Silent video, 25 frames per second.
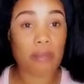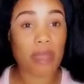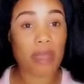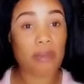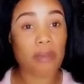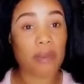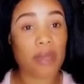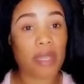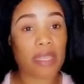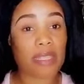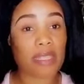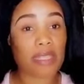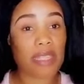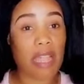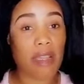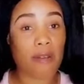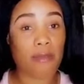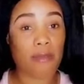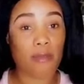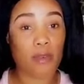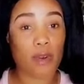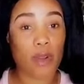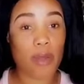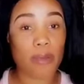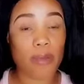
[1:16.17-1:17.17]
Maybe it's not
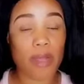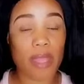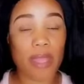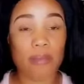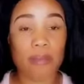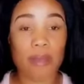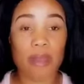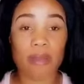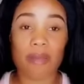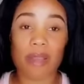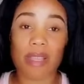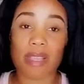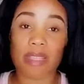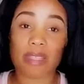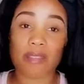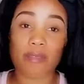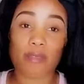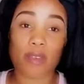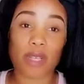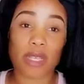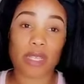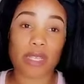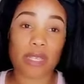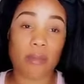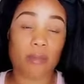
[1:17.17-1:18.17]
for me, maybe it's
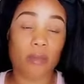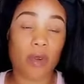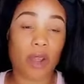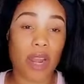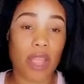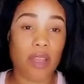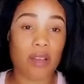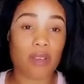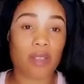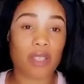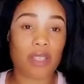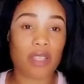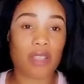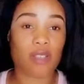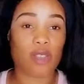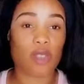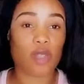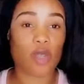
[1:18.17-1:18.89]
for someone else.